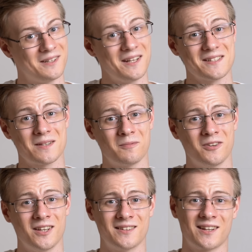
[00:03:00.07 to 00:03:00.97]
it is
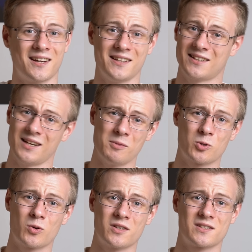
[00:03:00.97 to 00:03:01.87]
something that I came
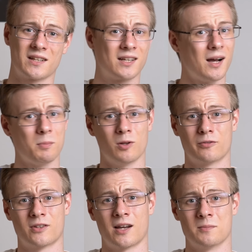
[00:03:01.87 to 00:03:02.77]
across a couple
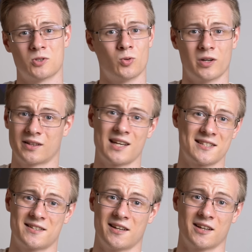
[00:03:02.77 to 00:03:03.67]
of times during
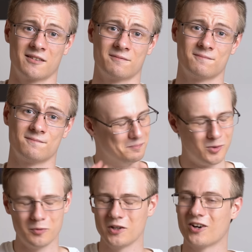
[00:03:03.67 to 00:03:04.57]
testing.
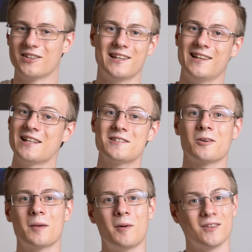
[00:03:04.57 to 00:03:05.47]
Moving on, let's
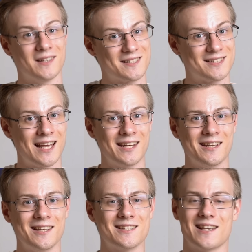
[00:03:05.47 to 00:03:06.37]
talk about the
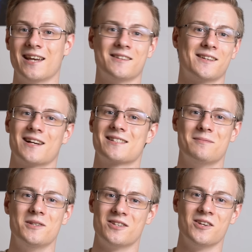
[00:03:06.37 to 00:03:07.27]
settings and
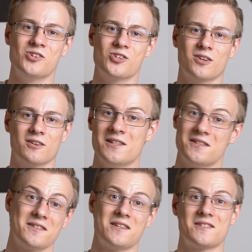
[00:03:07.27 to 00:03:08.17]
customization, since
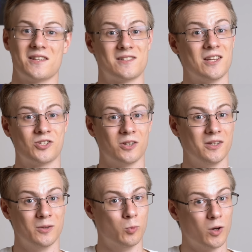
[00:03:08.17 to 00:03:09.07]
this is
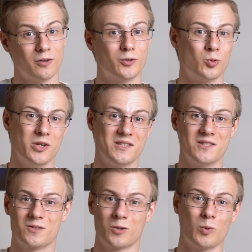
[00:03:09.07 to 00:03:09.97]
essentially one of the
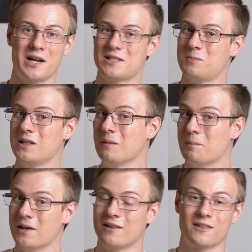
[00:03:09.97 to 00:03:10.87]
reasons on why it's being
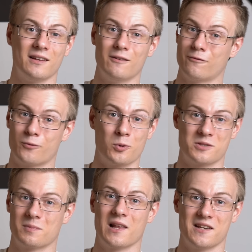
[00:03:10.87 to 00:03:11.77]
built in the
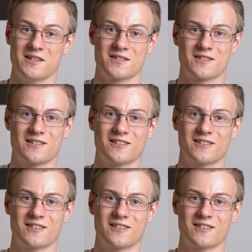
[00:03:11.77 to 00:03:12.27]
first place.